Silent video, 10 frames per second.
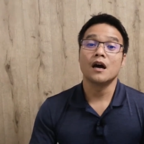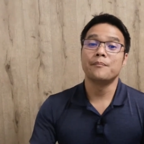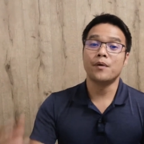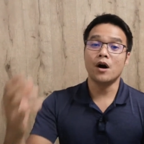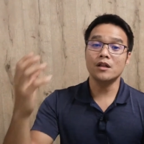
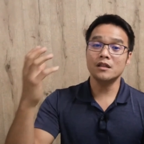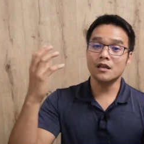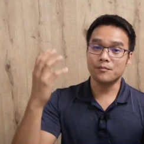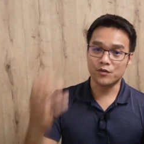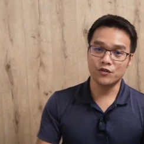Upon the
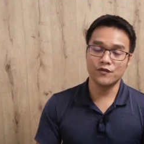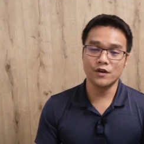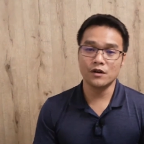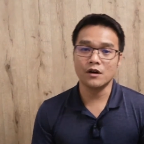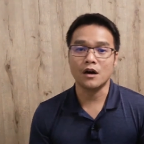
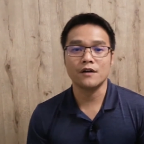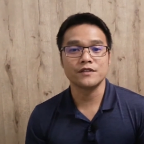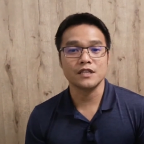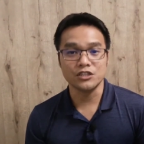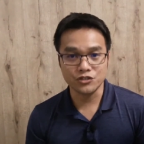approval of
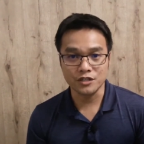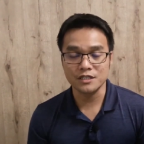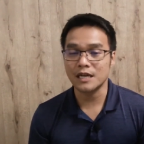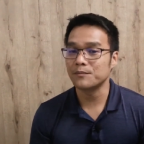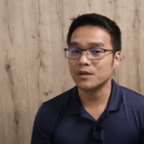the insurance
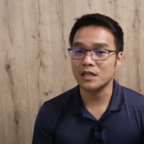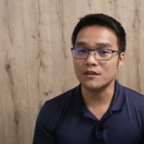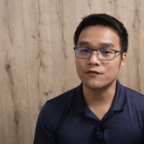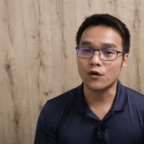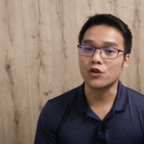
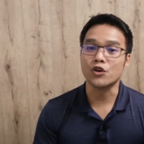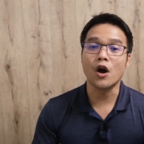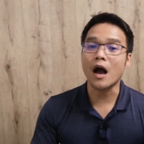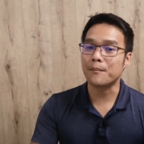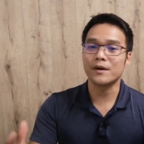company for
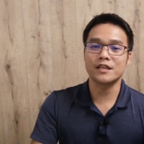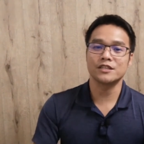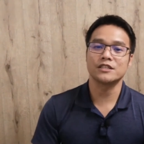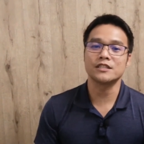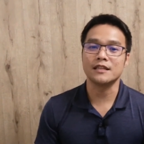your
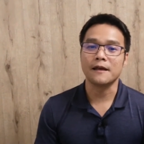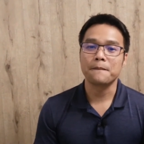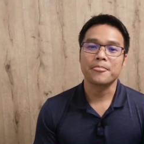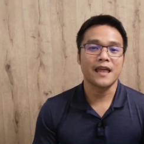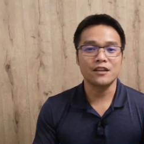application,
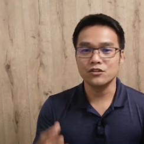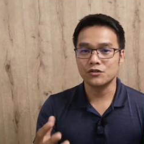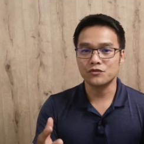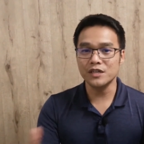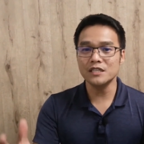then
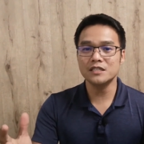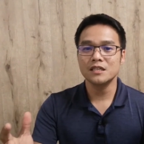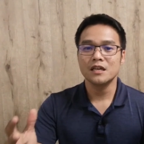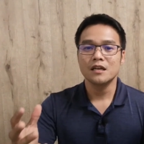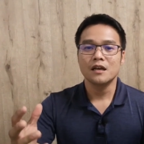your
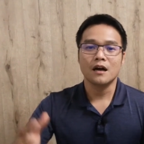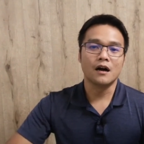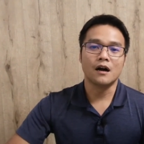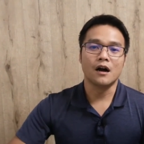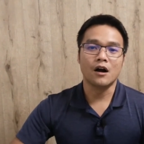risk
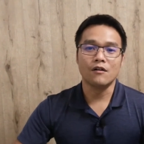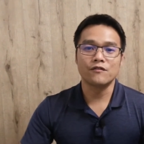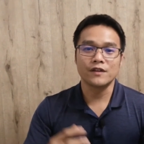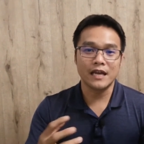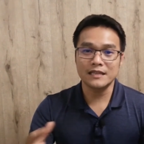
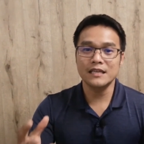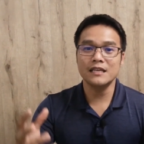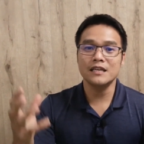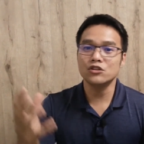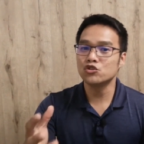of
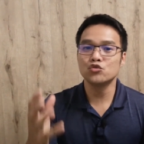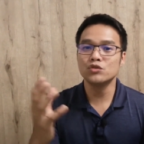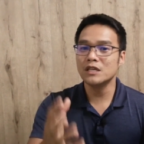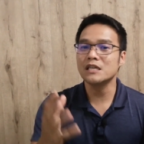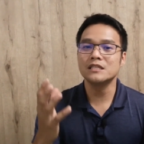getting into
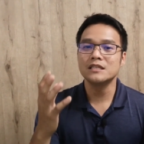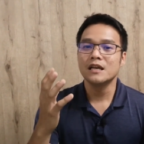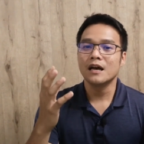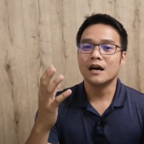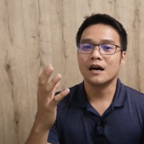this
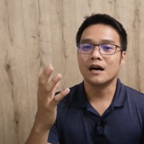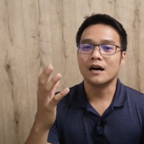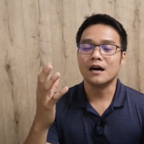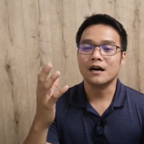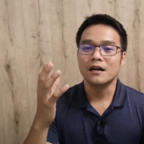
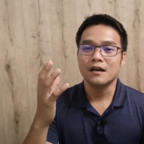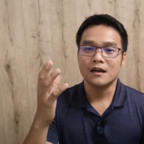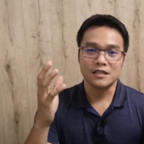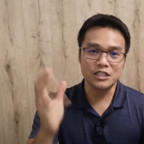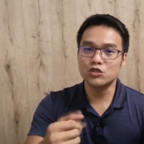
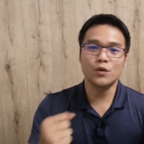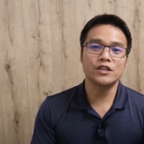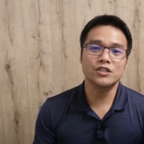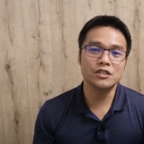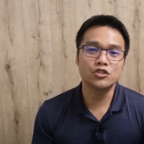
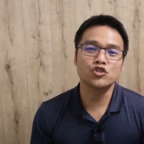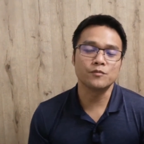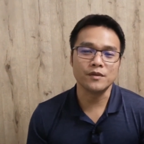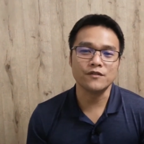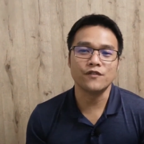situation
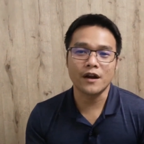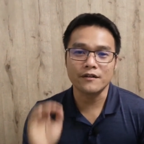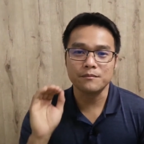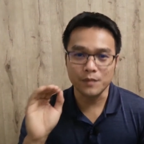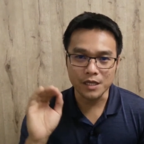should be
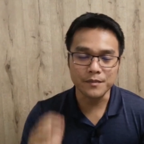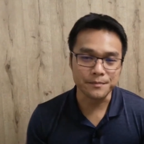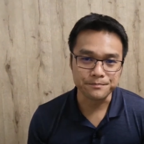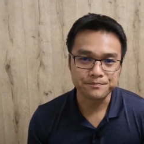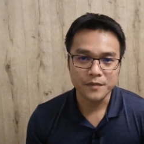very minimum.